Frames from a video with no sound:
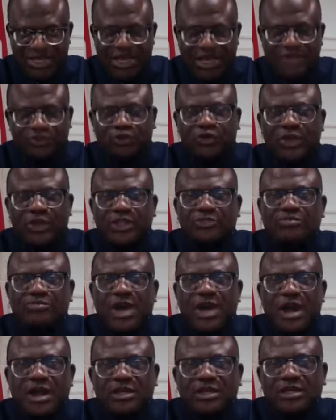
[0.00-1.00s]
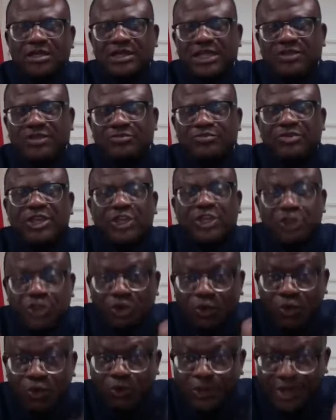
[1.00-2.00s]
Trademark can be
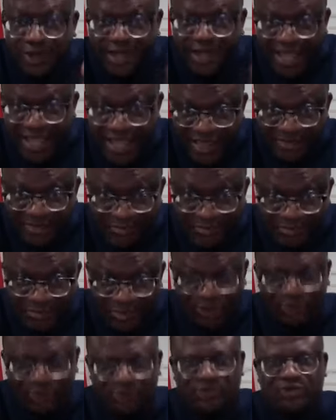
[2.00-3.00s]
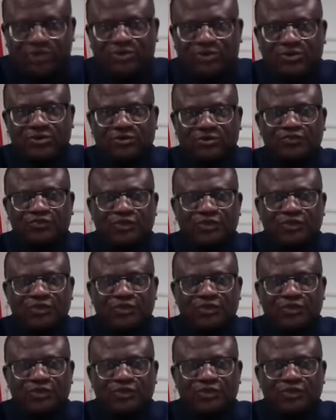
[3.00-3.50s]
your name also.